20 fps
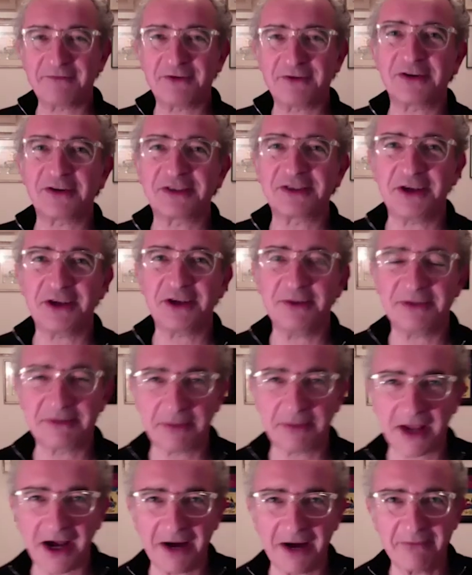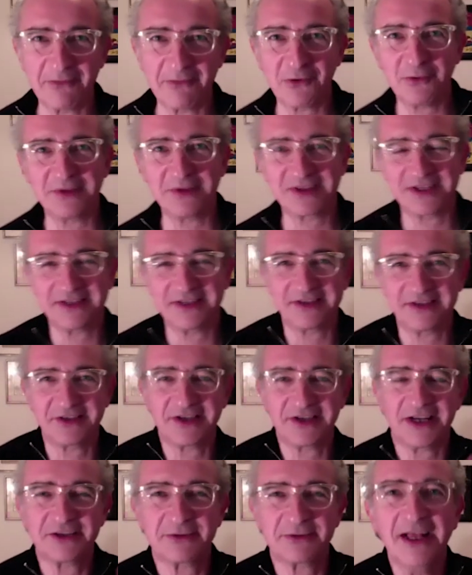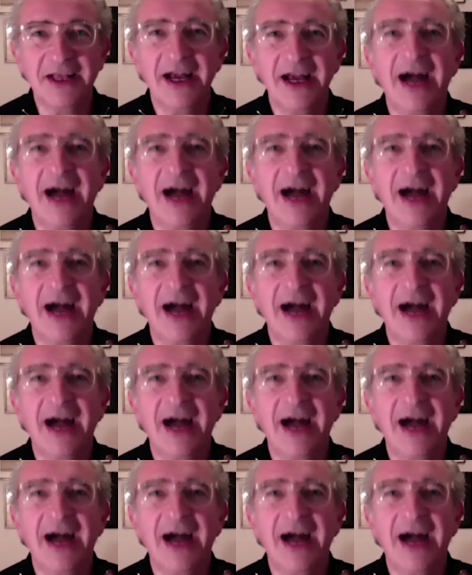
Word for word: dogs and humans become almost interchangeable.